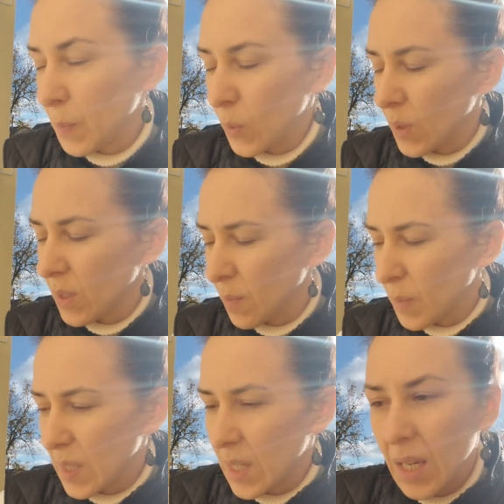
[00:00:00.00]
Putin's
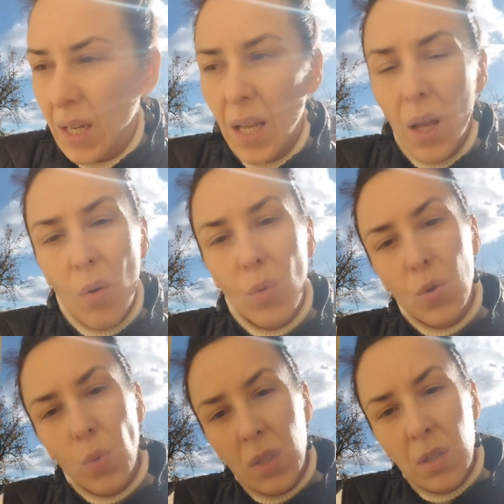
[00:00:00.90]
mistake, which
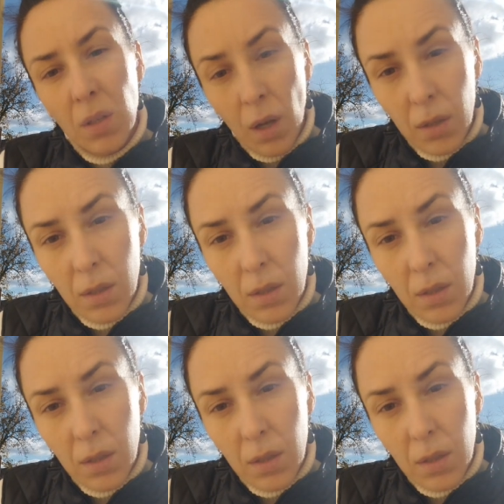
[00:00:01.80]
was not.